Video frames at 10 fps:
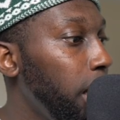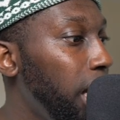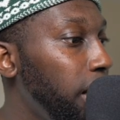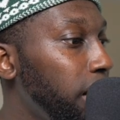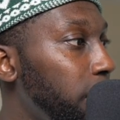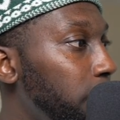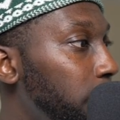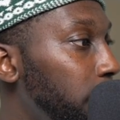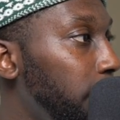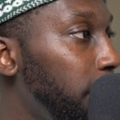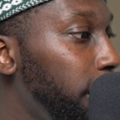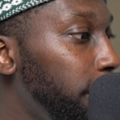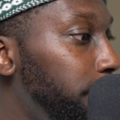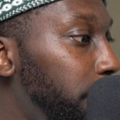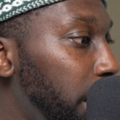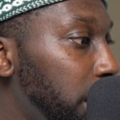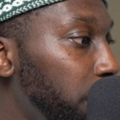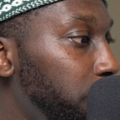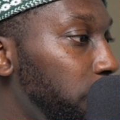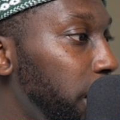Another um,
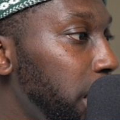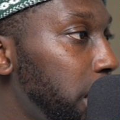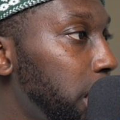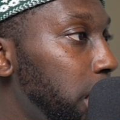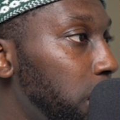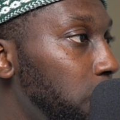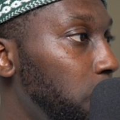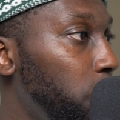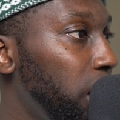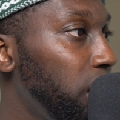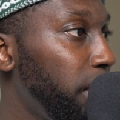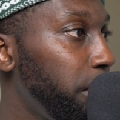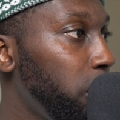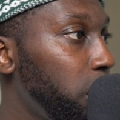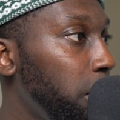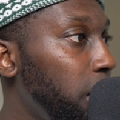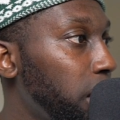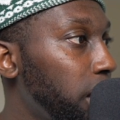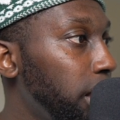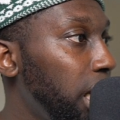example is, so within my
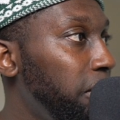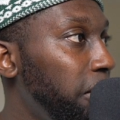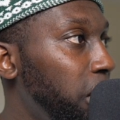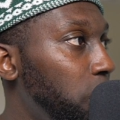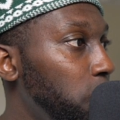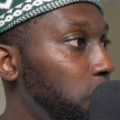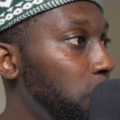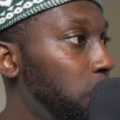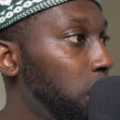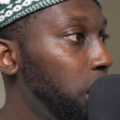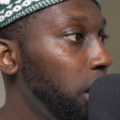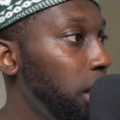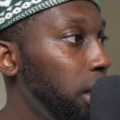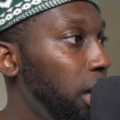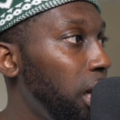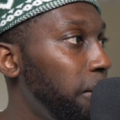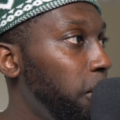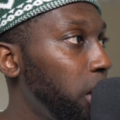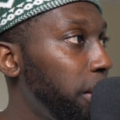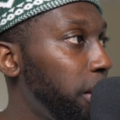bookmark, line 52 and
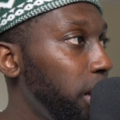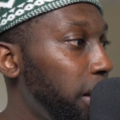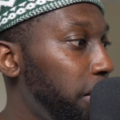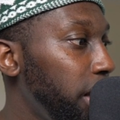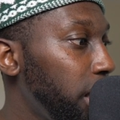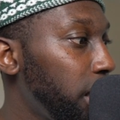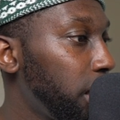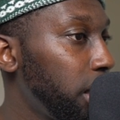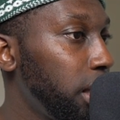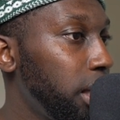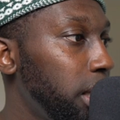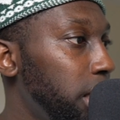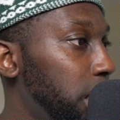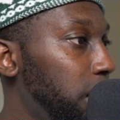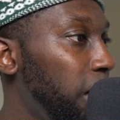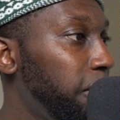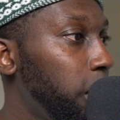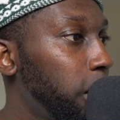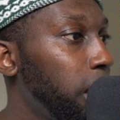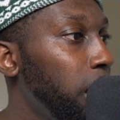43, I think. So have a
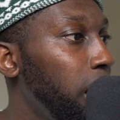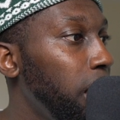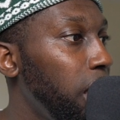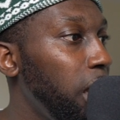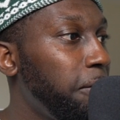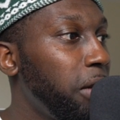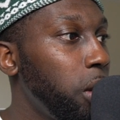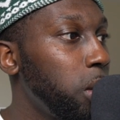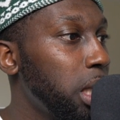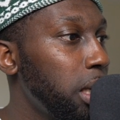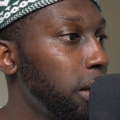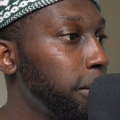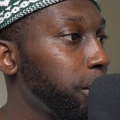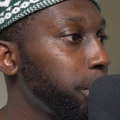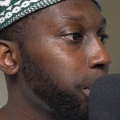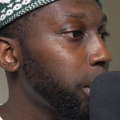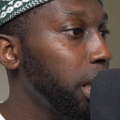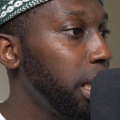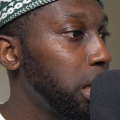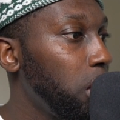look. If the user
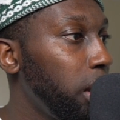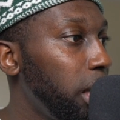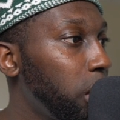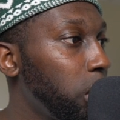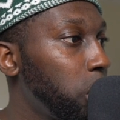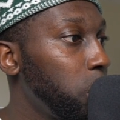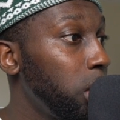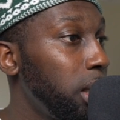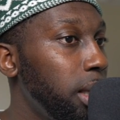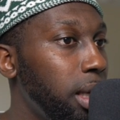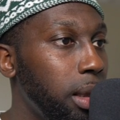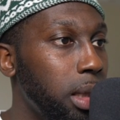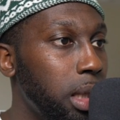is not equal to null.